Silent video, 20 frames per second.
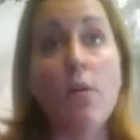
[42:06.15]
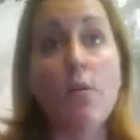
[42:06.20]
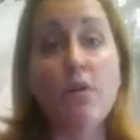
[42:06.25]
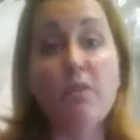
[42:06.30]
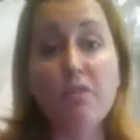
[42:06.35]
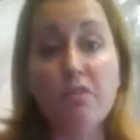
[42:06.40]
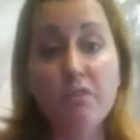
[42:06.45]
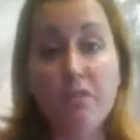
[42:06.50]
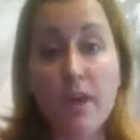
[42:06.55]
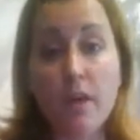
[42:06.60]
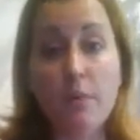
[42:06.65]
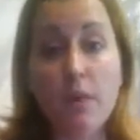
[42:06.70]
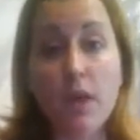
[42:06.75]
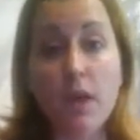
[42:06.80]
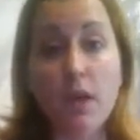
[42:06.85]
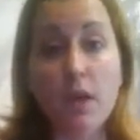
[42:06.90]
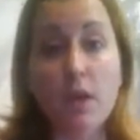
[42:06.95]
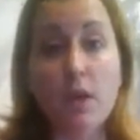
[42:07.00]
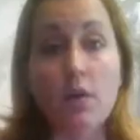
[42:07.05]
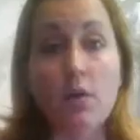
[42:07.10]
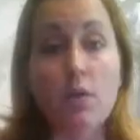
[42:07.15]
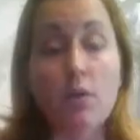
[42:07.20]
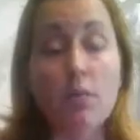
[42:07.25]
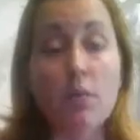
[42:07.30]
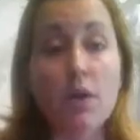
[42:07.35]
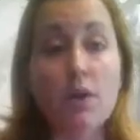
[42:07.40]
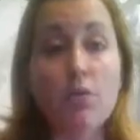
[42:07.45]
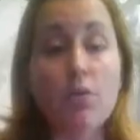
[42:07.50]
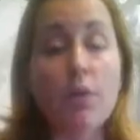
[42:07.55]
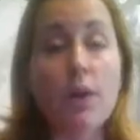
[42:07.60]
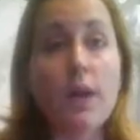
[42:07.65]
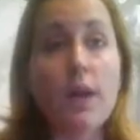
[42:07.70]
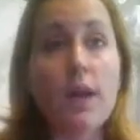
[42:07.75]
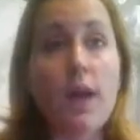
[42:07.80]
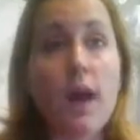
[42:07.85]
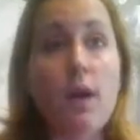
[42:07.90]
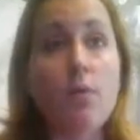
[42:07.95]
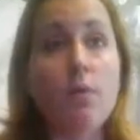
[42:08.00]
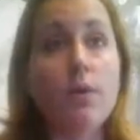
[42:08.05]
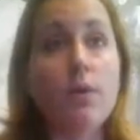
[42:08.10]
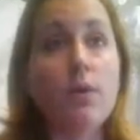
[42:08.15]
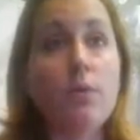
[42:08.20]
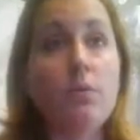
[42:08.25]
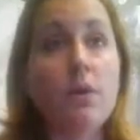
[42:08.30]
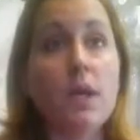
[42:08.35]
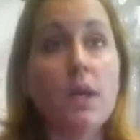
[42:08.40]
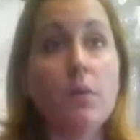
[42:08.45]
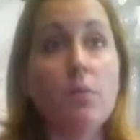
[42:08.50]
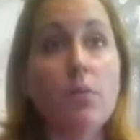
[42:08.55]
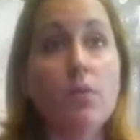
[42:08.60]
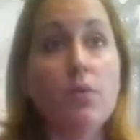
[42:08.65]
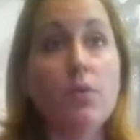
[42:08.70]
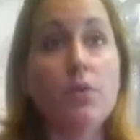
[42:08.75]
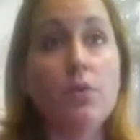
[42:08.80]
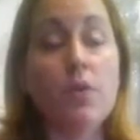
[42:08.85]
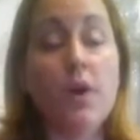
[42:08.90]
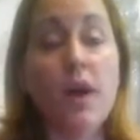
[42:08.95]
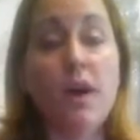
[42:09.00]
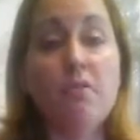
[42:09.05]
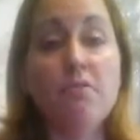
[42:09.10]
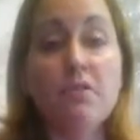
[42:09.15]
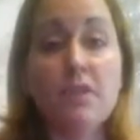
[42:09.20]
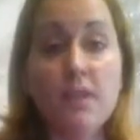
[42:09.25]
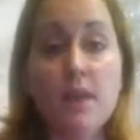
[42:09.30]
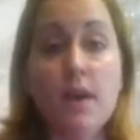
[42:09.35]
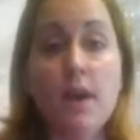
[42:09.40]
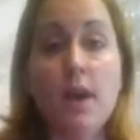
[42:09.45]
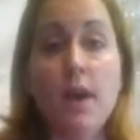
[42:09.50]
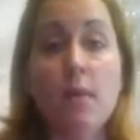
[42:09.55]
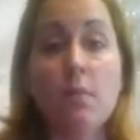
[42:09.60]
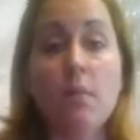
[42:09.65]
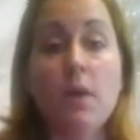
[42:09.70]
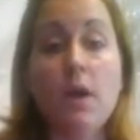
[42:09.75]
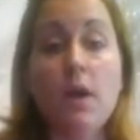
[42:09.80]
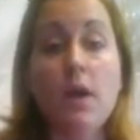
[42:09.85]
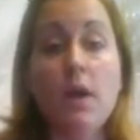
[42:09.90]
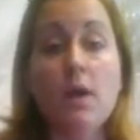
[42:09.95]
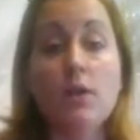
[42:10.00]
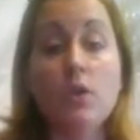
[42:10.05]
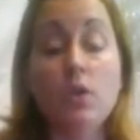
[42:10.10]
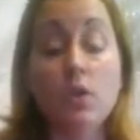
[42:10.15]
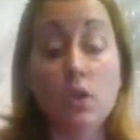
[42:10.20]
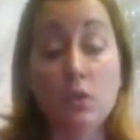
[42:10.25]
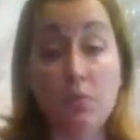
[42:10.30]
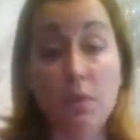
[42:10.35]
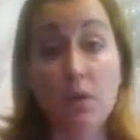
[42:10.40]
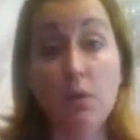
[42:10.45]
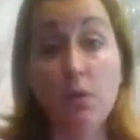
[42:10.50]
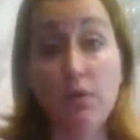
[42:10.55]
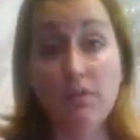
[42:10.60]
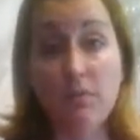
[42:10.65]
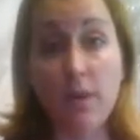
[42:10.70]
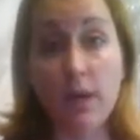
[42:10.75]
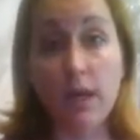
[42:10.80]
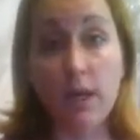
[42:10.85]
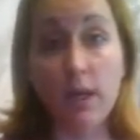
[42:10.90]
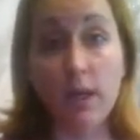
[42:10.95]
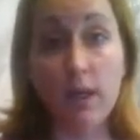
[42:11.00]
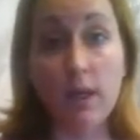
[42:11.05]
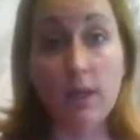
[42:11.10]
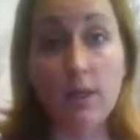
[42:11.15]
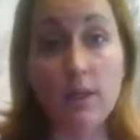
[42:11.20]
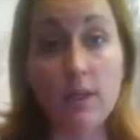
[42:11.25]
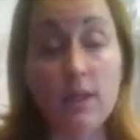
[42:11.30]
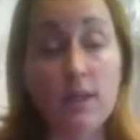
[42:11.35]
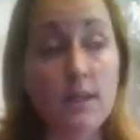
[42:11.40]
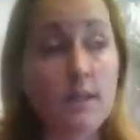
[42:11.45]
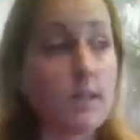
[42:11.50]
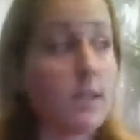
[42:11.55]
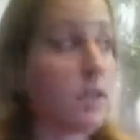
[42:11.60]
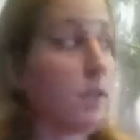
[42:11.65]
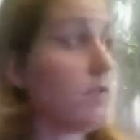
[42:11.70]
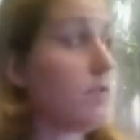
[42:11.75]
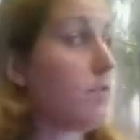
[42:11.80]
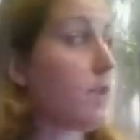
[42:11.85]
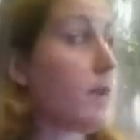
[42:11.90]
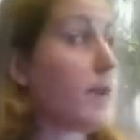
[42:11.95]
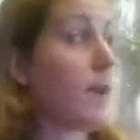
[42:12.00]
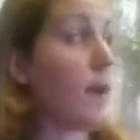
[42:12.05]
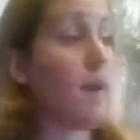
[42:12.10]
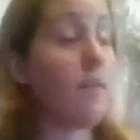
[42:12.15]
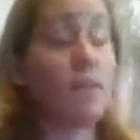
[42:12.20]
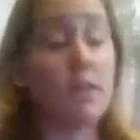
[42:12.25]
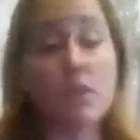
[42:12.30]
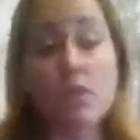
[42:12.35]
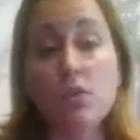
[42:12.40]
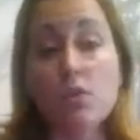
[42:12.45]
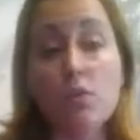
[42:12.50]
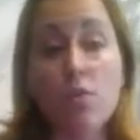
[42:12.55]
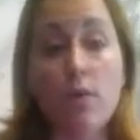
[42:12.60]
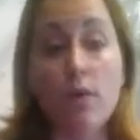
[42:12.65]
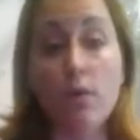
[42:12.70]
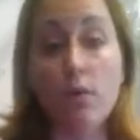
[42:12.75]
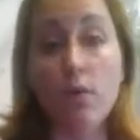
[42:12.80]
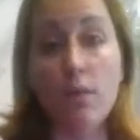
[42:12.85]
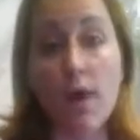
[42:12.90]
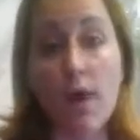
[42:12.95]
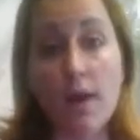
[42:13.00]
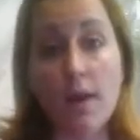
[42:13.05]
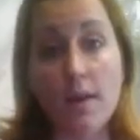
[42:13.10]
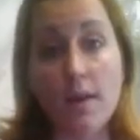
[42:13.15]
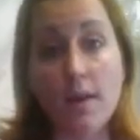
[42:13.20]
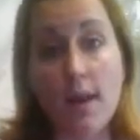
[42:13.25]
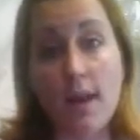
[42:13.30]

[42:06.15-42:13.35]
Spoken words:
with a family, but really I want to be able to have time to spend with my kids instead of like having to run around.